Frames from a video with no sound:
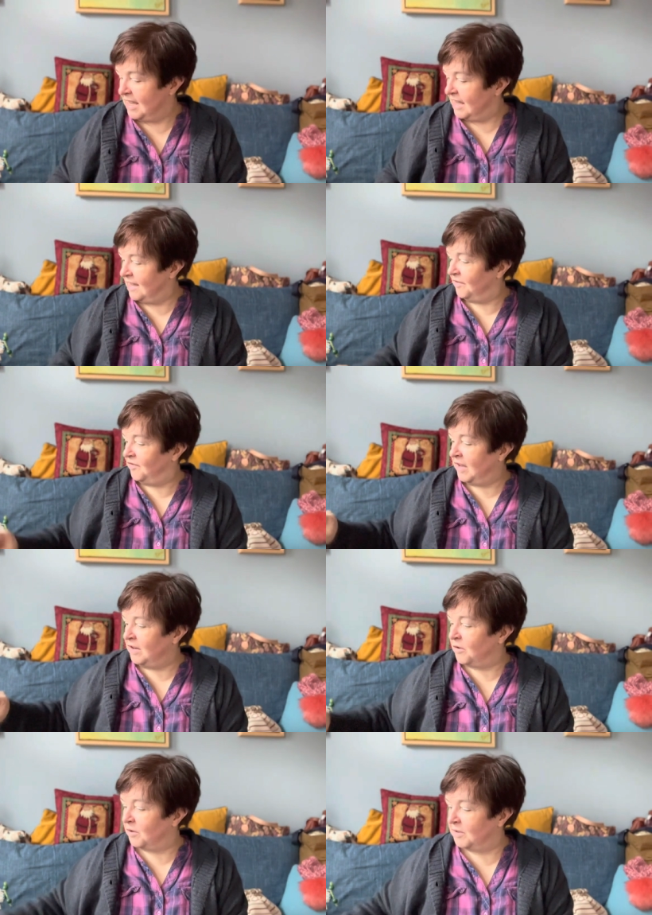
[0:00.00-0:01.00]
And then
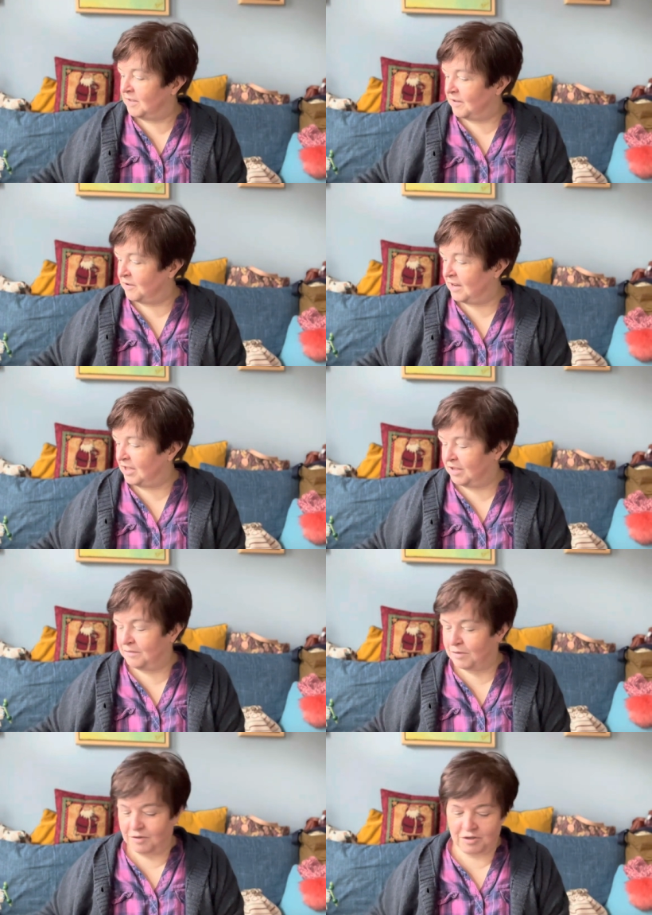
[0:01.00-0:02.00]
also, I just
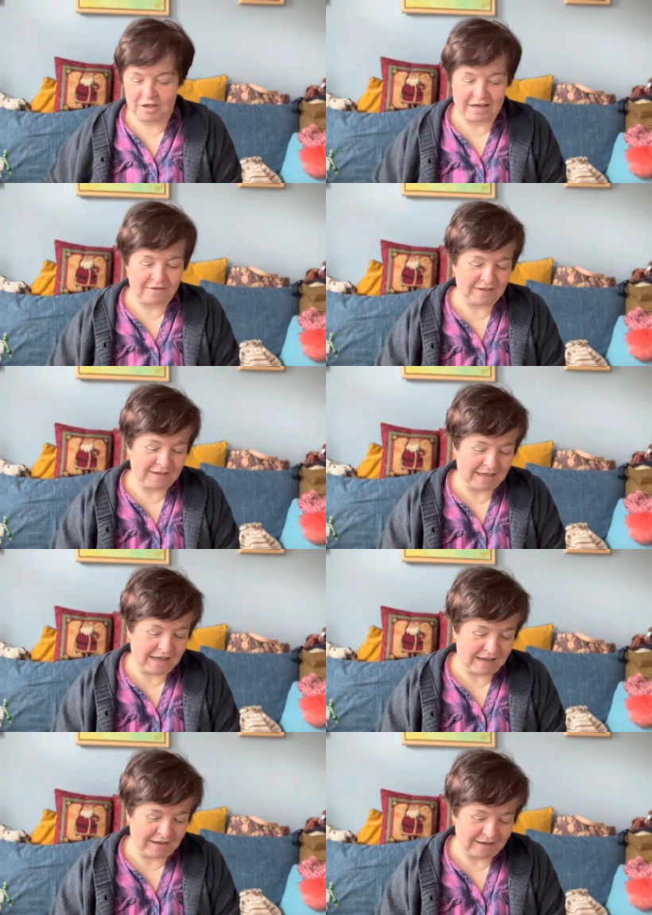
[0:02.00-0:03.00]
want to share this
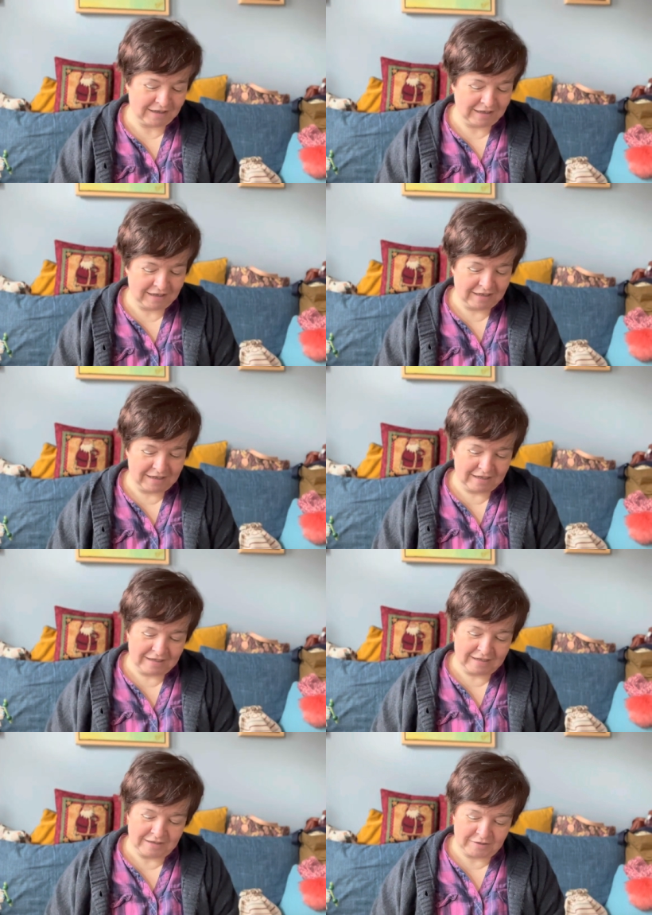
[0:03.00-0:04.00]
here.
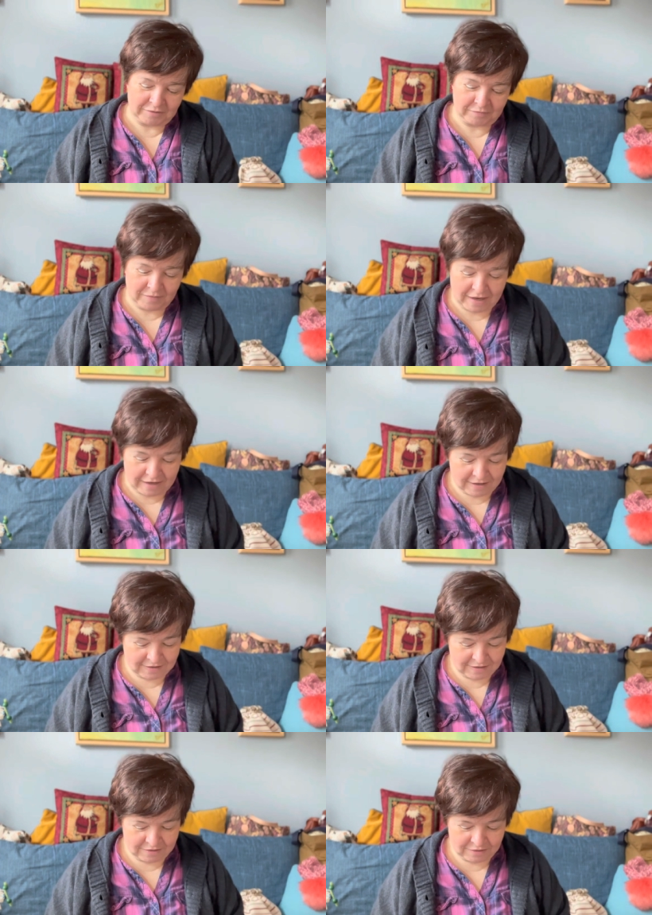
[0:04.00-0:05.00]
I
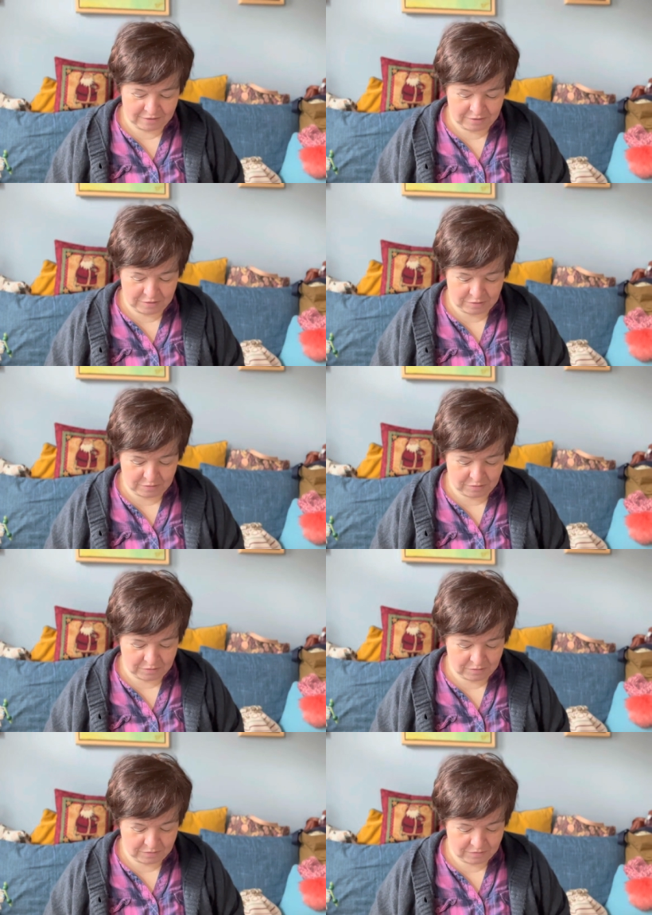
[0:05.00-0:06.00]
asked her
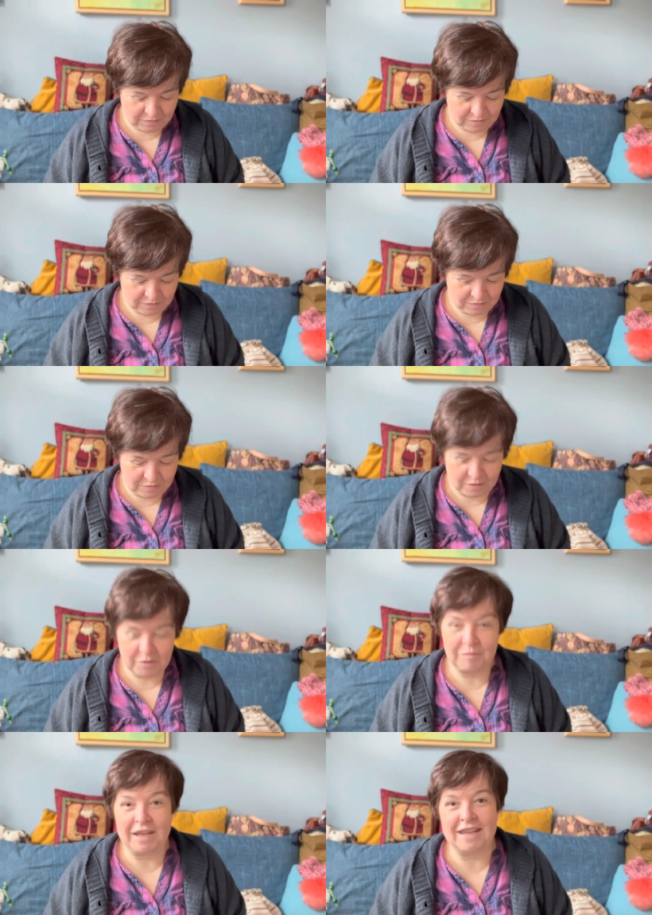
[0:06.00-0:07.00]
to draw
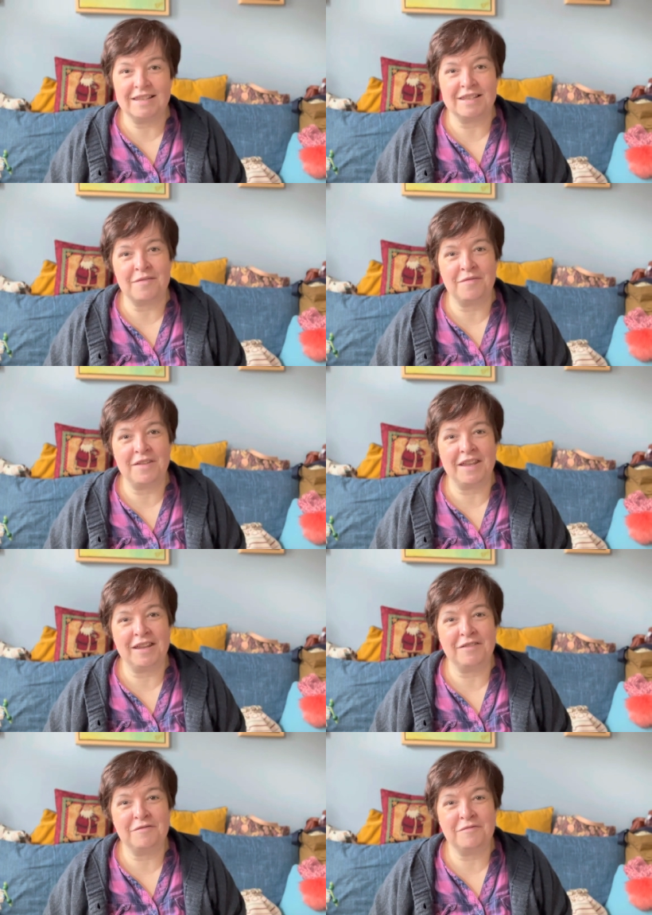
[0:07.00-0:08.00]
me
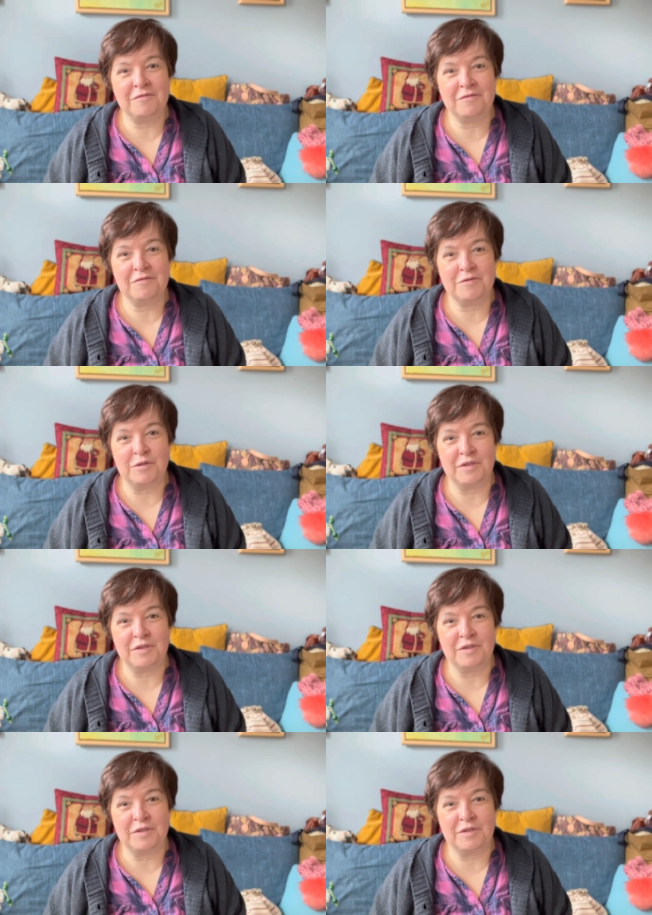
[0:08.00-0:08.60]
something with a